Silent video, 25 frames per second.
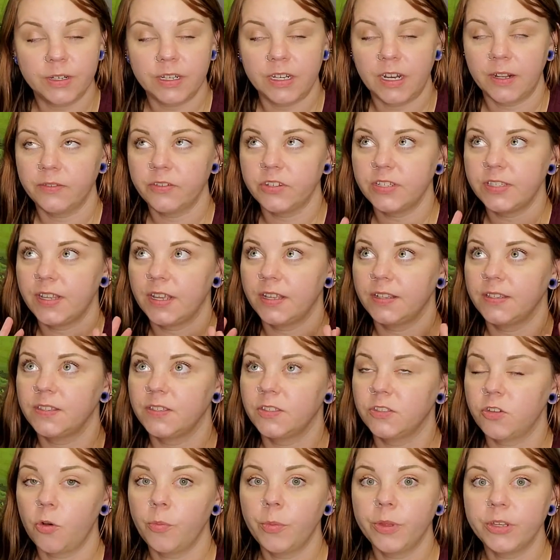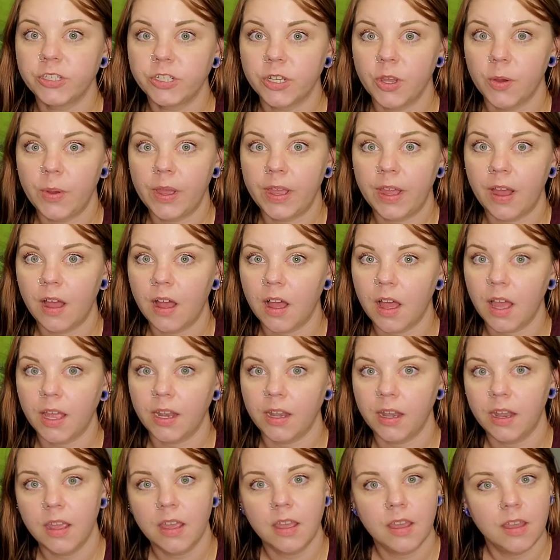and I've just had so much going
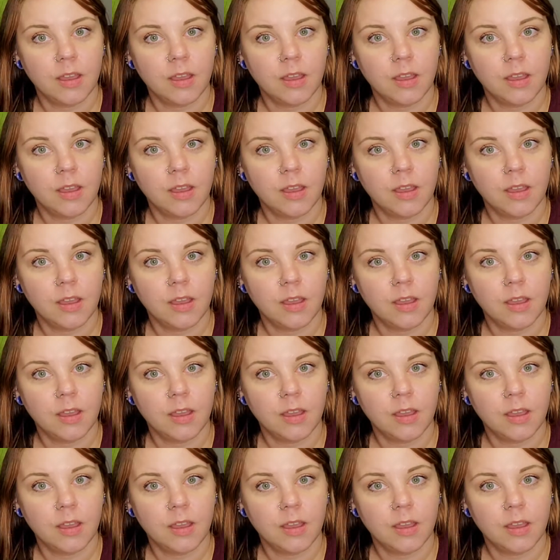on